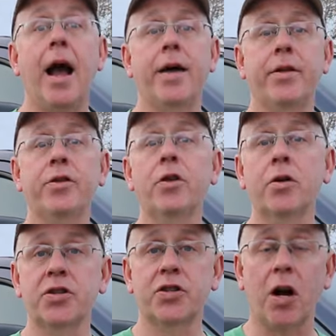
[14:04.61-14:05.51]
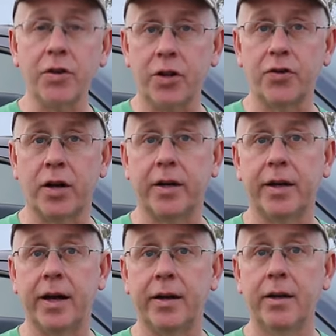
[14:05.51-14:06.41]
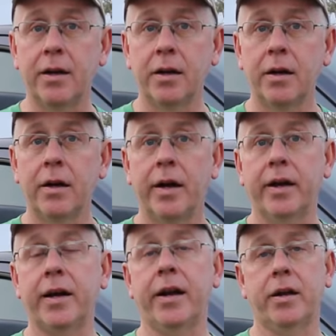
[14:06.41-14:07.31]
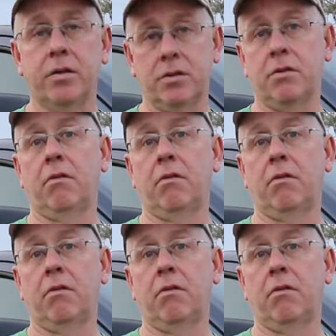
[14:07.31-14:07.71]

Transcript: And then you go to start the truck again, it kind of goes.